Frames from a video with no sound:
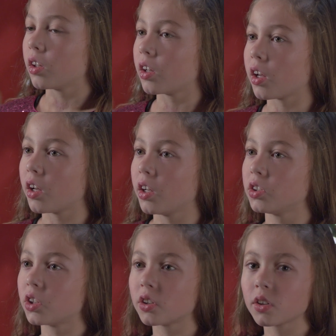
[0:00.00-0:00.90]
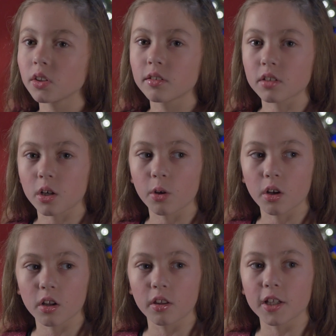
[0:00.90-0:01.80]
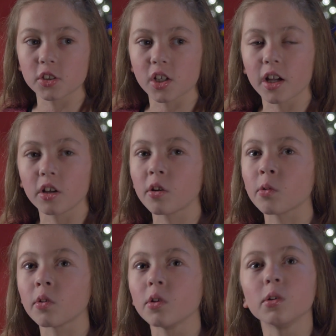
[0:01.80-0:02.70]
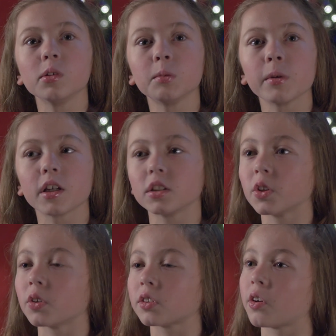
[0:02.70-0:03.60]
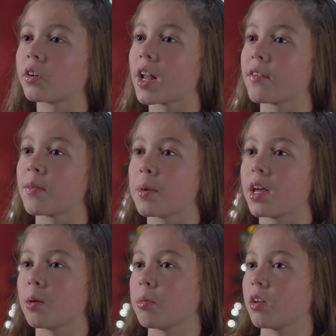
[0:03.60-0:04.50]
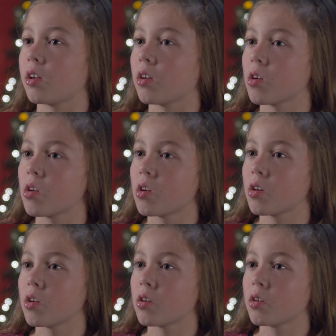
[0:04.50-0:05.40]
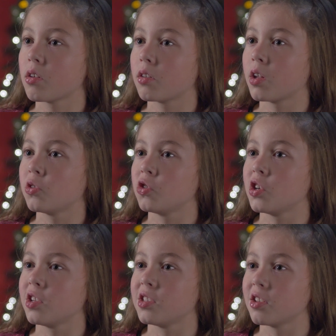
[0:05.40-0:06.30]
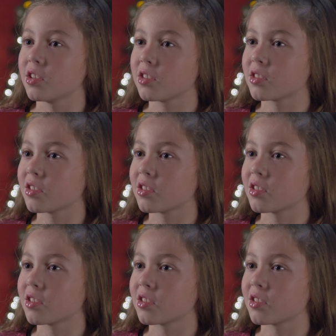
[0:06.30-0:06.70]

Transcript: The angel told her that she had good news because she was going to have a baby named Jesus.